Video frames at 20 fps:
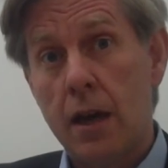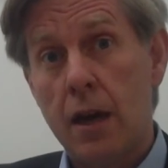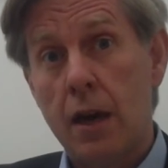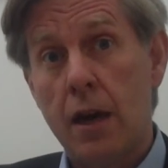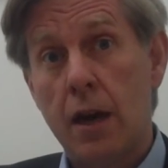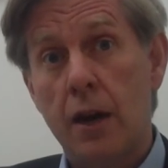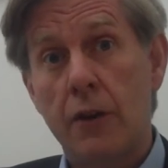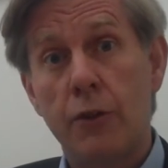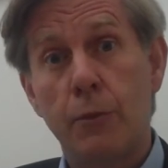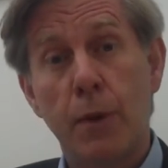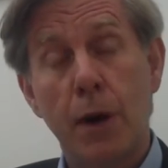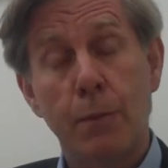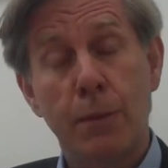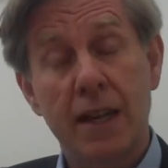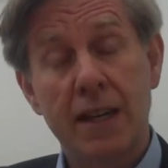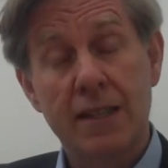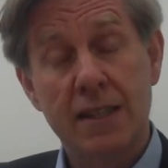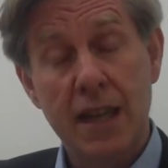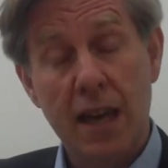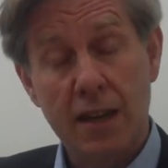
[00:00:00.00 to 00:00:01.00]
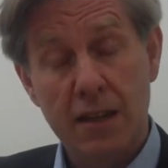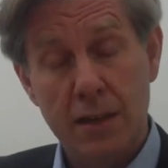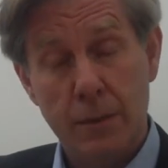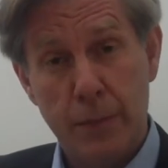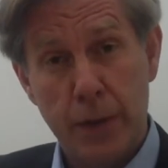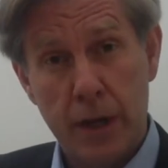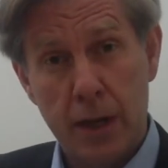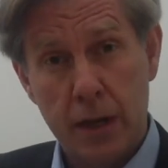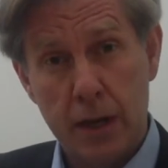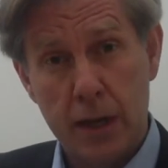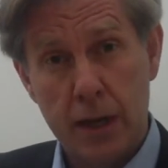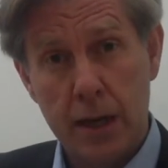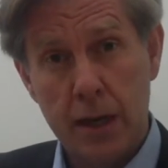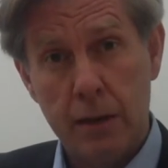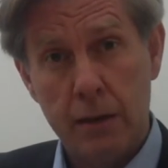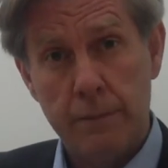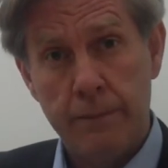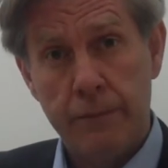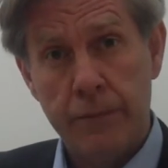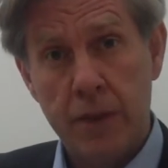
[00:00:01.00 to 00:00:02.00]
the public sector pie,
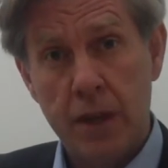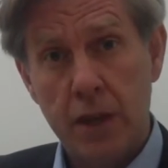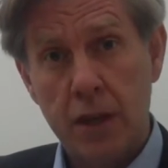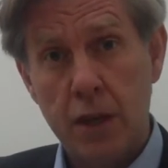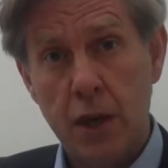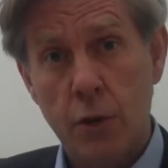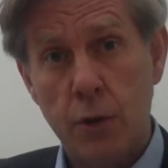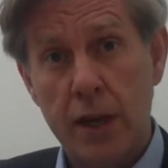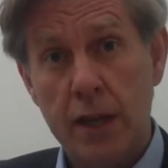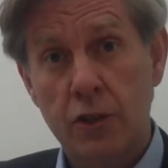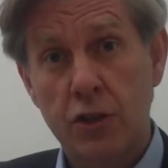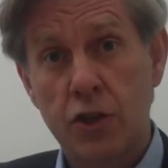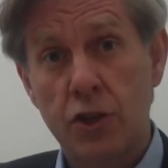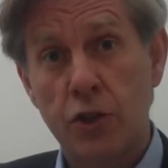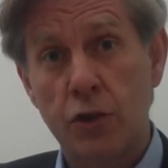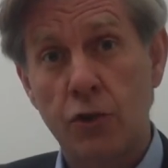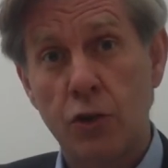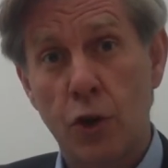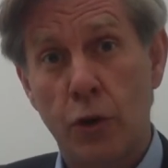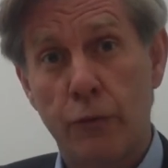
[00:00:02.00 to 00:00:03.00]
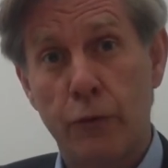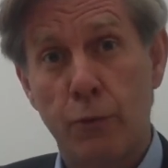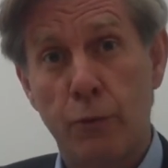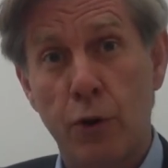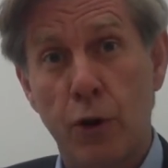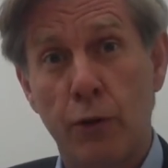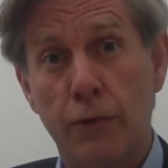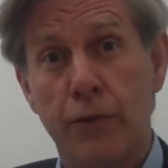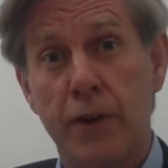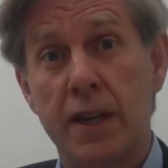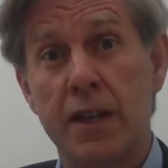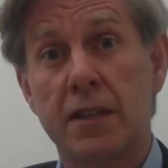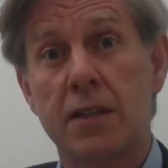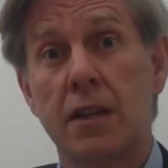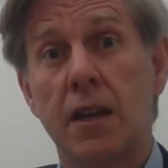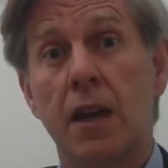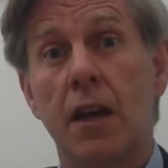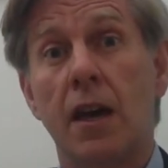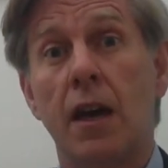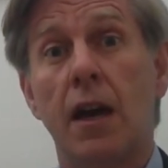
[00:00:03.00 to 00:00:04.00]
going to
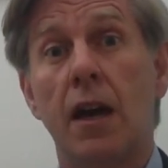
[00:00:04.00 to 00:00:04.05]
not-for-profit,